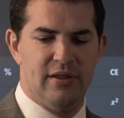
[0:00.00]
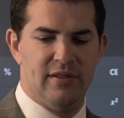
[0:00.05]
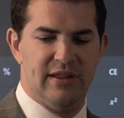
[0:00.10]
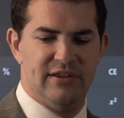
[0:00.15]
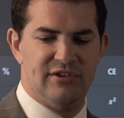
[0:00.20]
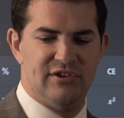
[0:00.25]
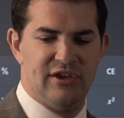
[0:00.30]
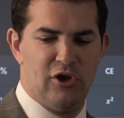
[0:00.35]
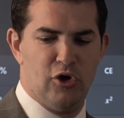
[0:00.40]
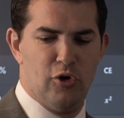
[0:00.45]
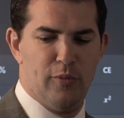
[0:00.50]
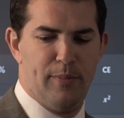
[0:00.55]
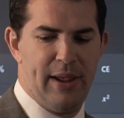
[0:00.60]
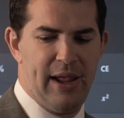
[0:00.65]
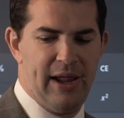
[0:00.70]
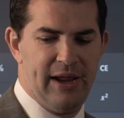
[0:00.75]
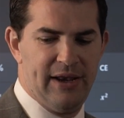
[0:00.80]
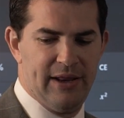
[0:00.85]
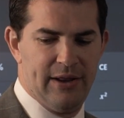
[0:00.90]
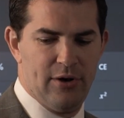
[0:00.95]
Let's say you
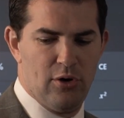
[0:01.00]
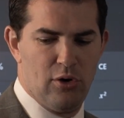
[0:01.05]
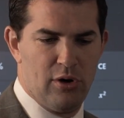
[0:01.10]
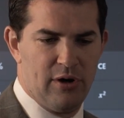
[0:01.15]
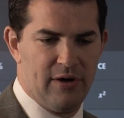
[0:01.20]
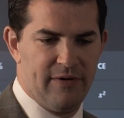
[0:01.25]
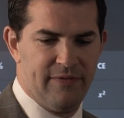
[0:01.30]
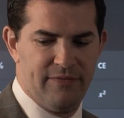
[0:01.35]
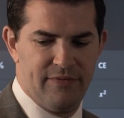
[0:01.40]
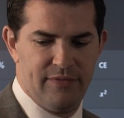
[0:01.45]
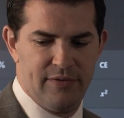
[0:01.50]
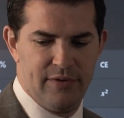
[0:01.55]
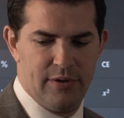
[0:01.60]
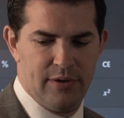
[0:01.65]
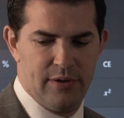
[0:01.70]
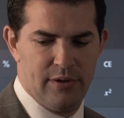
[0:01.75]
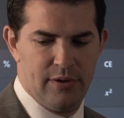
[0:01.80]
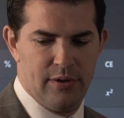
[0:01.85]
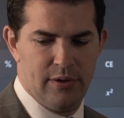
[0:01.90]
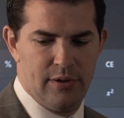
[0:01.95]
paid it off
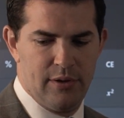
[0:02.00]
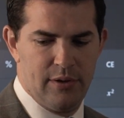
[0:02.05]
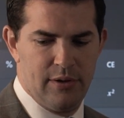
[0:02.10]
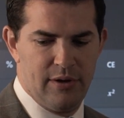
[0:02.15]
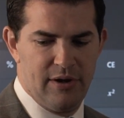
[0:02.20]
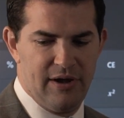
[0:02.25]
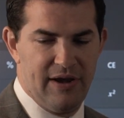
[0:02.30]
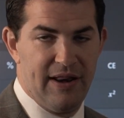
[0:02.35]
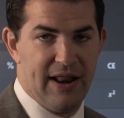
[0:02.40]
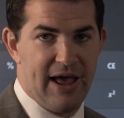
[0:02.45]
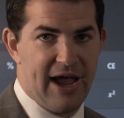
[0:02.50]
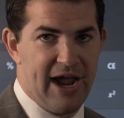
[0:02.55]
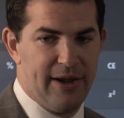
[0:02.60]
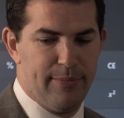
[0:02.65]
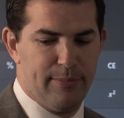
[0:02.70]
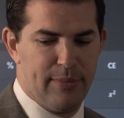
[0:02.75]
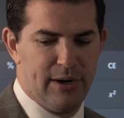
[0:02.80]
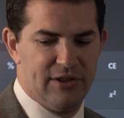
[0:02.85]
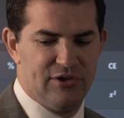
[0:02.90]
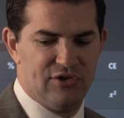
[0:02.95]

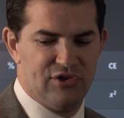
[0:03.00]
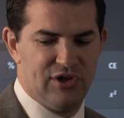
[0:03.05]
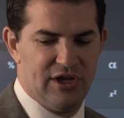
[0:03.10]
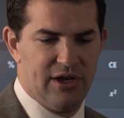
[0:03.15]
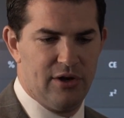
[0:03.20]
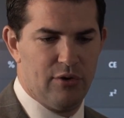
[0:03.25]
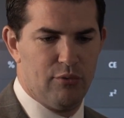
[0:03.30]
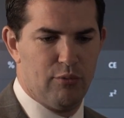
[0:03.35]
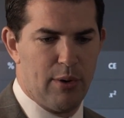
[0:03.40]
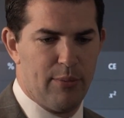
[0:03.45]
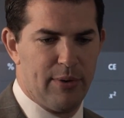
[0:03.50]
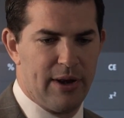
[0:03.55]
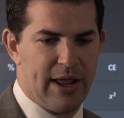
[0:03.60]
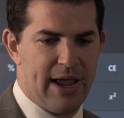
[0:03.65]
nine months in, what would